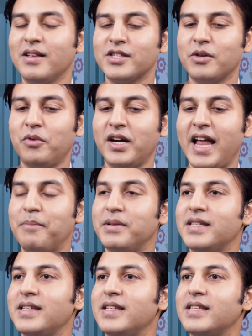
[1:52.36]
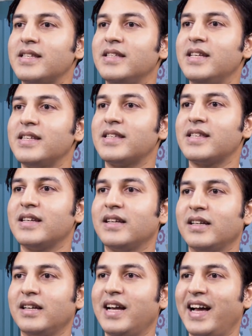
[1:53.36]
So what happens is this
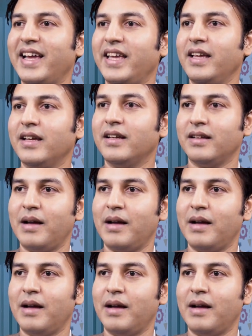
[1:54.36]
guy,